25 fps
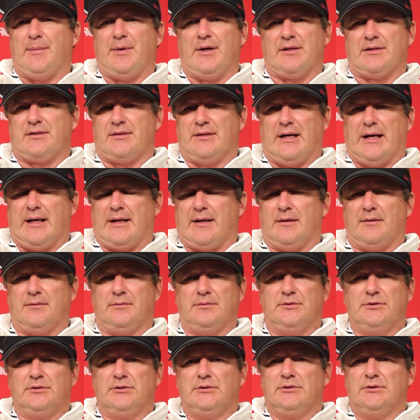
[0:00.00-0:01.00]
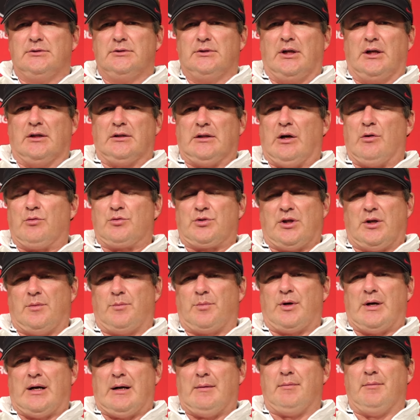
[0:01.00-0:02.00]
but it's not a long-term
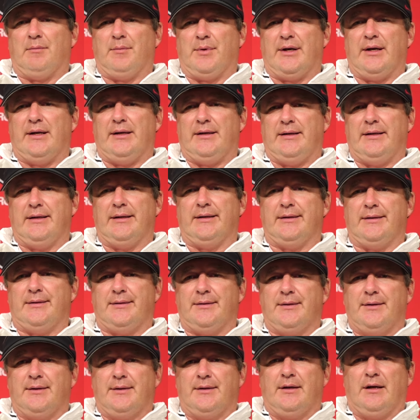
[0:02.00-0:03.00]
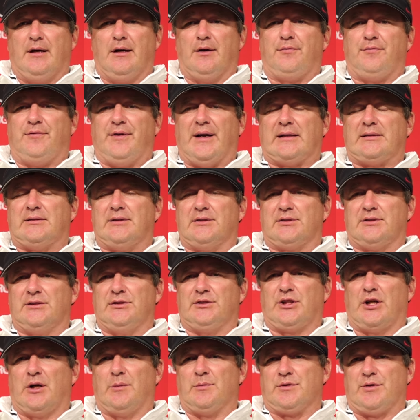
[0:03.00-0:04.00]
problem, but it did affect us
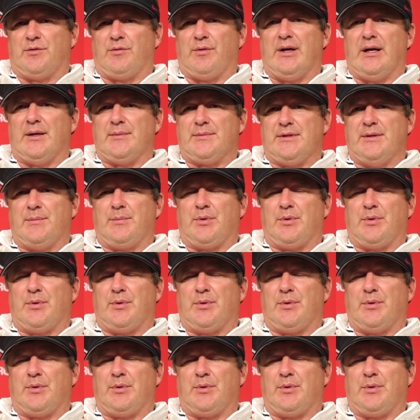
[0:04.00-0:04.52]
in terms of reps.